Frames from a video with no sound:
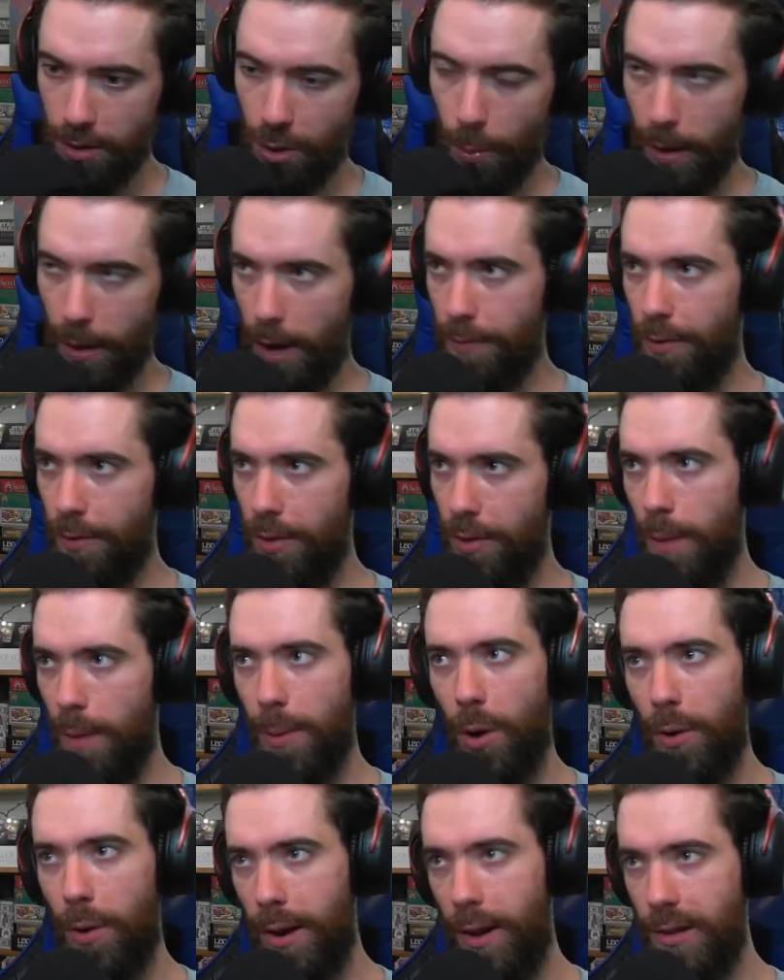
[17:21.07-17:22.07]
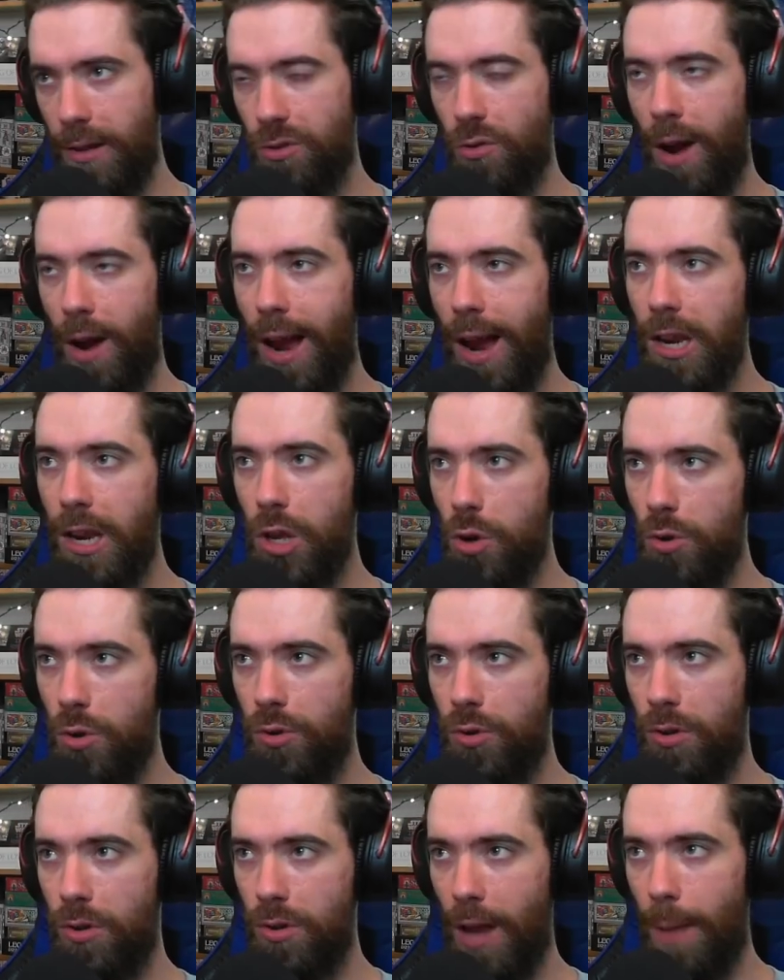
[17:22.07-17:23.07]
to whatever the opponent is trying to use
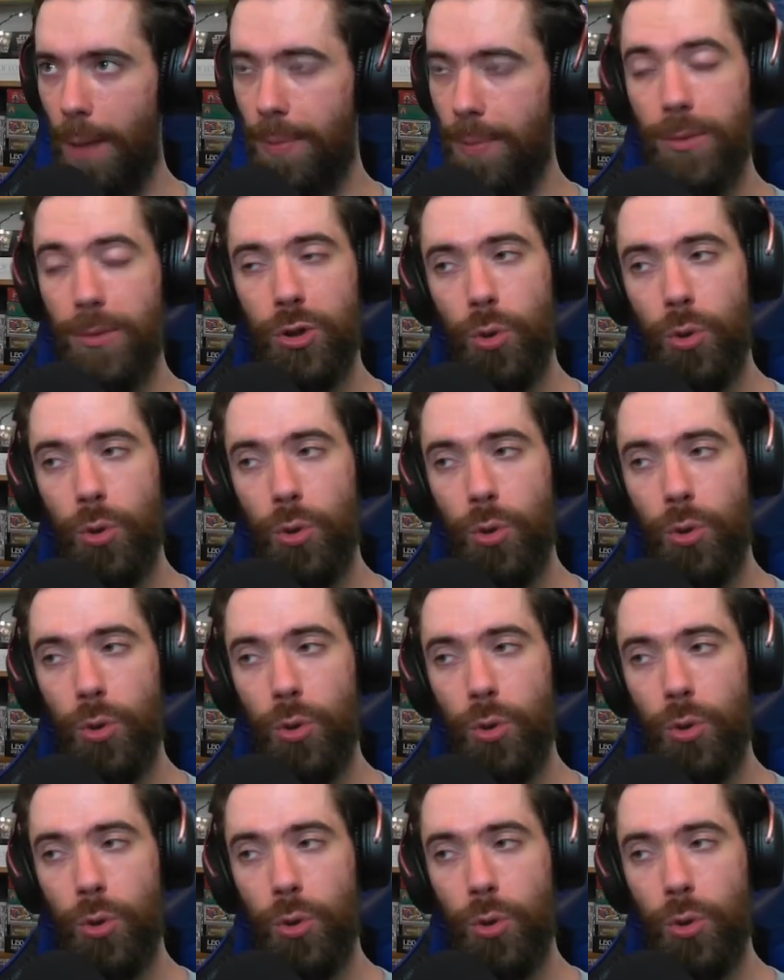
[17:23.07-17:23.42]
to stop them.